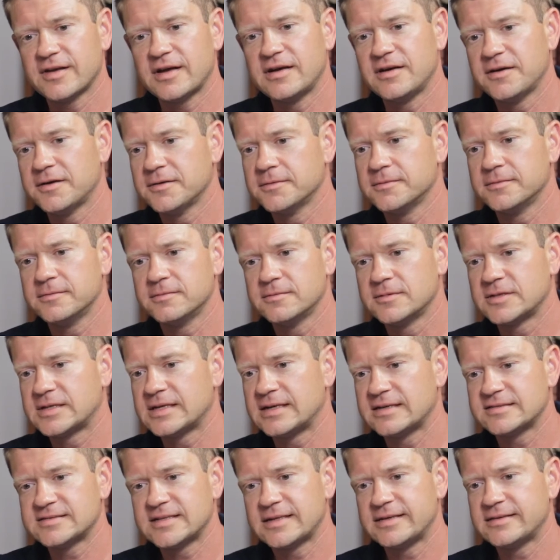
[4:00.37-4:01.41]
I know with
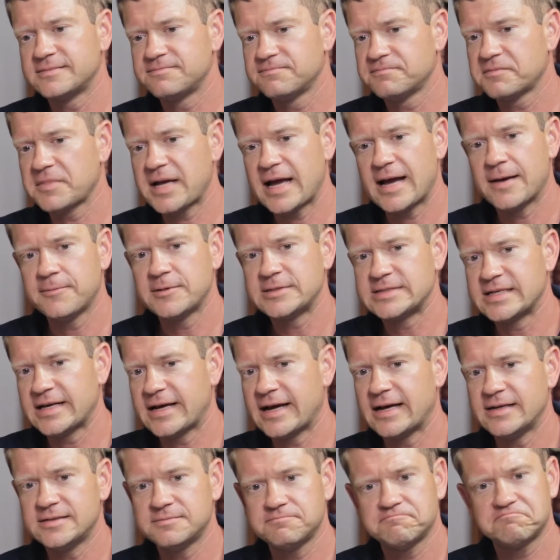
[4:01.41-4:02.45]
us at
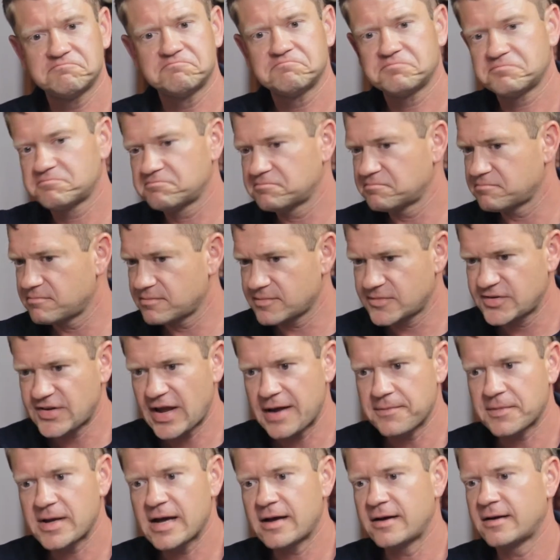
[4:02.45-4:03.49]
Habitat,
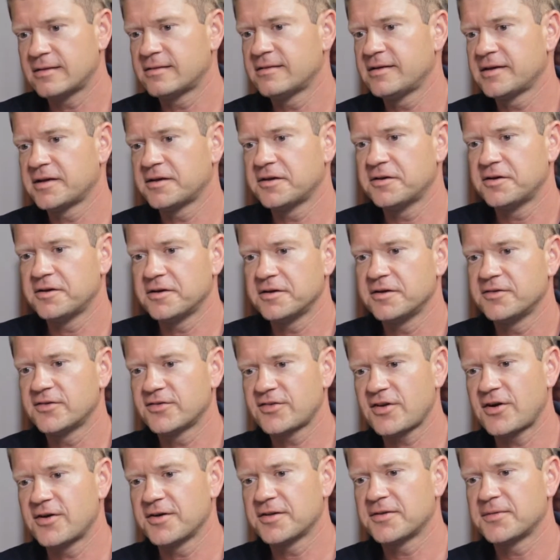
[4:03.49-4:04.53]
same kind of thing. You
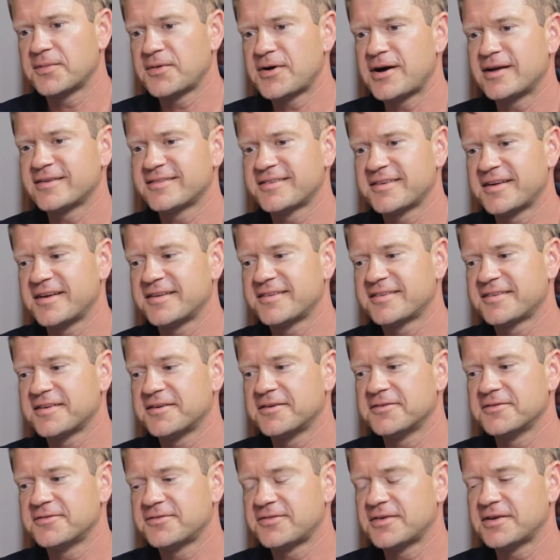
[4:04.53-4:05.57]
start the process
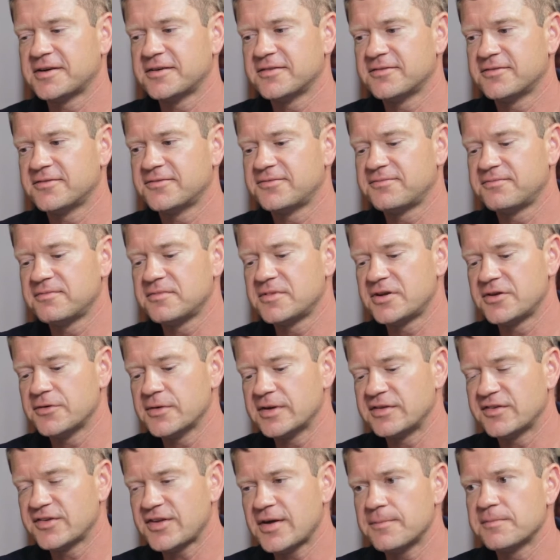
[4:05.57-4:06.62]
of
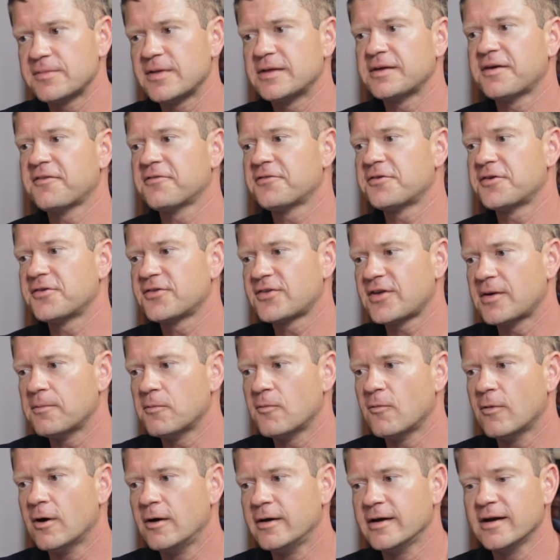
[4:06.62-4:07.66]
doing something for
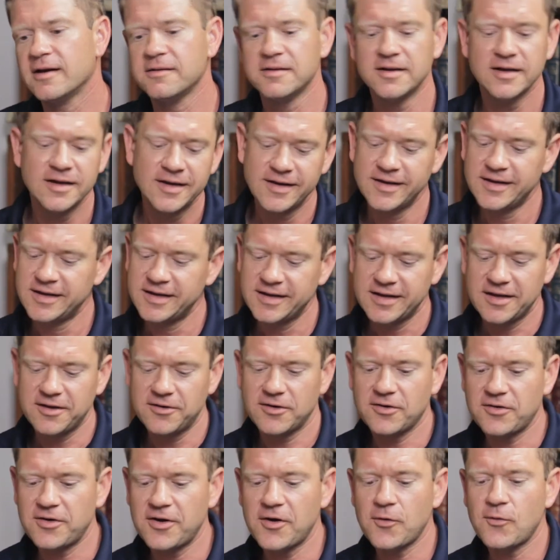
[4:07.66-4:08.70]
someone, and you
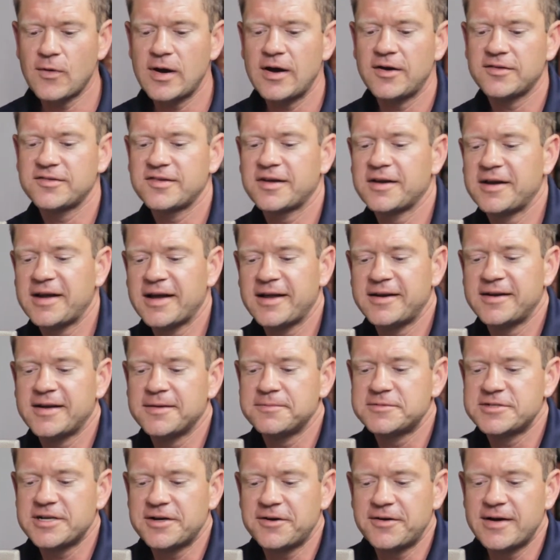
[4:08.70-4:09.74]
don't know where it's going to end
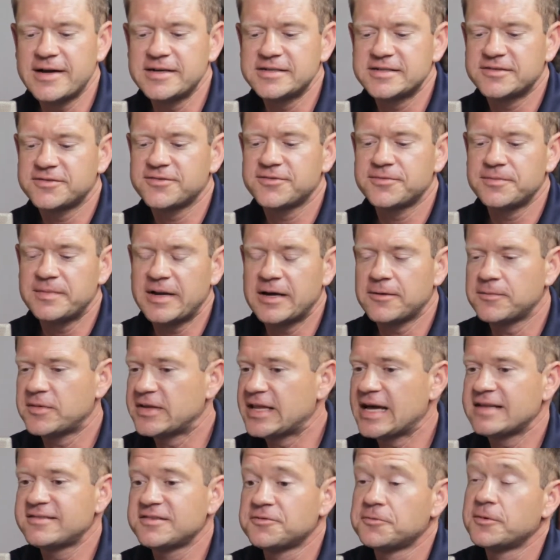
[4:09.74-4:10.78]
up generations from now. But
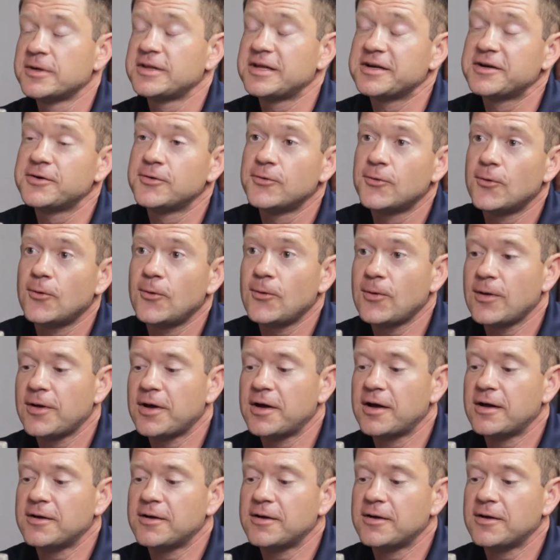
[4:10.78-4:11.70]
that's a really cool